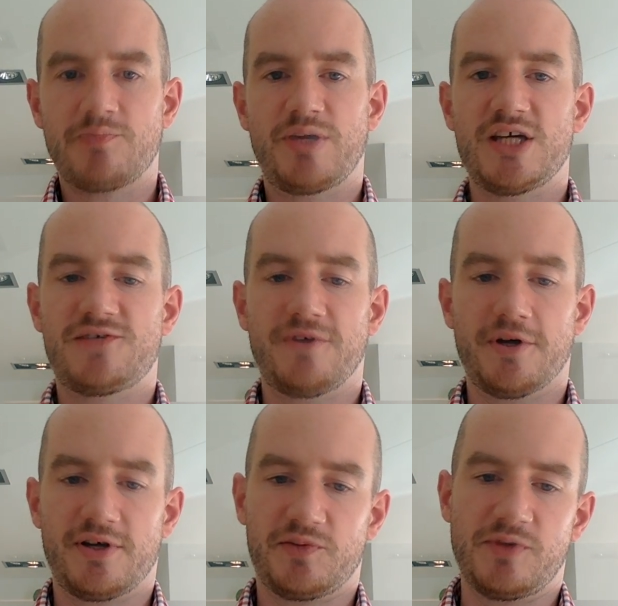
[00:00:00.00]

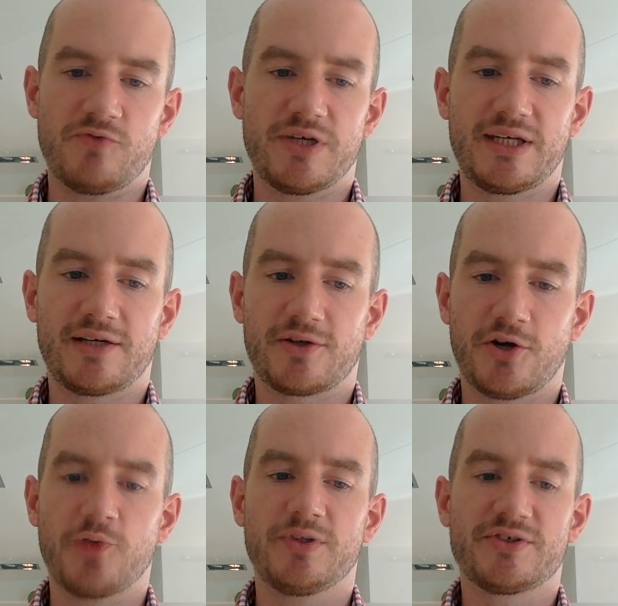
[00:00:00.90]
PageFair has been running
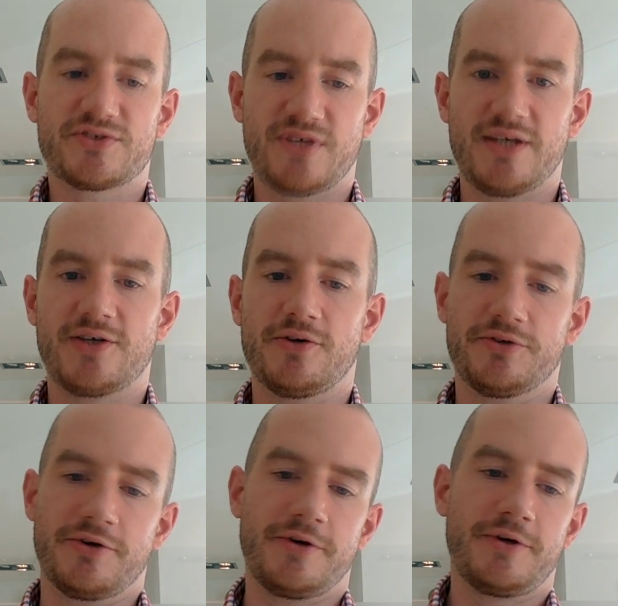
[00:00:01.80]
global
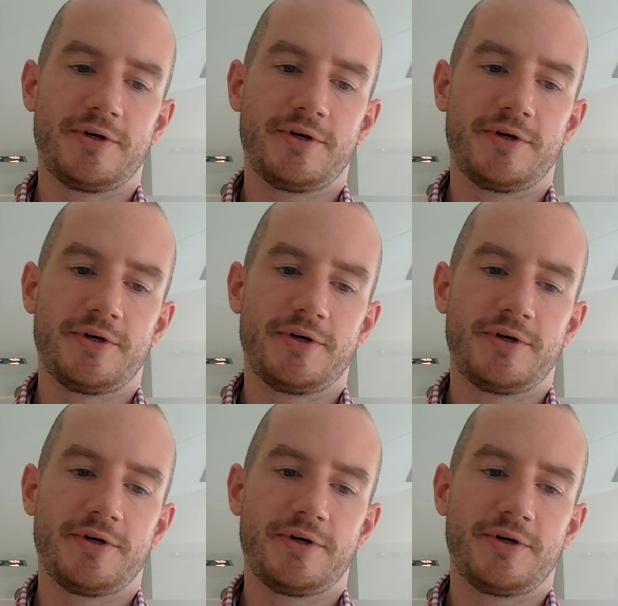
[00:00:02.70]
stakeholder